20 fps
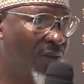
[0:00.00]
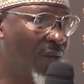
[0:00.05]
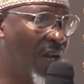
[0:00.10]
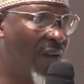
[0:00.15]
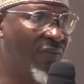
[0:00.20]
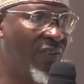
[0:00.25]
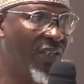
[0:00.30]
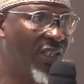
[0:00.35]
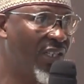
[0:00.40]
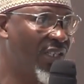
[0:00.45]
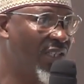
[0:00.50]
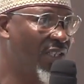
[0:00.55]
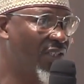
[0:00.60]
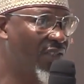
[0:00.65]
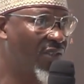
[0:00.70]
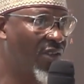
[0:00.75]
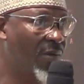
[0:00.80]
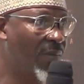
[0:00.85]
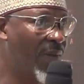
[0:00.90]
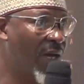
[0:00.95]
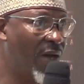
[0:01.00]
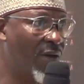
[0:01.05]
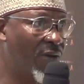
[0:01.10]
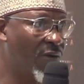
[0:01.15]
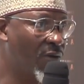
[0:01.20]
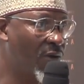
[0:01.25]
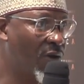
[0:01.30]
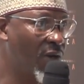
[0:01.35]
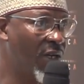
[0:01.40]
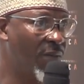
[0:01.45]
You have the DG's number, I
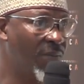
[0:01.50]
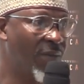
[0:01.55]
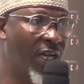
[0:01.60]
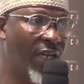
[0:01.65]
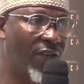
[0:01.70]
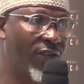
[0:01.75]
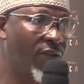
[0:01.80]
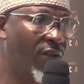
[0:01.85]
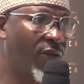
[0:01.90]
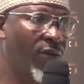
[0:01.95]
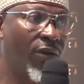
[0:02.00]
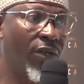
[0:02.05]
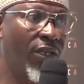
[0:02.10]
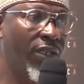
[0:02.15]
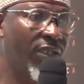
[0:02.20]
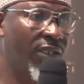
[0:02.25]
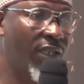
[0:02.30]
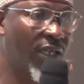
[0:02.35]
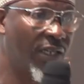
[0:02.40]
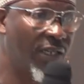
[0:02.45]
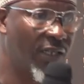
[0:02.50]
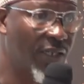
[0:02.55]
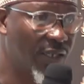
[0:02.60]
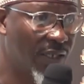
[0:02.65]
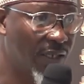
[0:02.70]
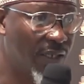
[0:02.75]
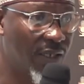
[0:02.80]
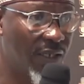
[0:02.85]
will call him. That's not what he said.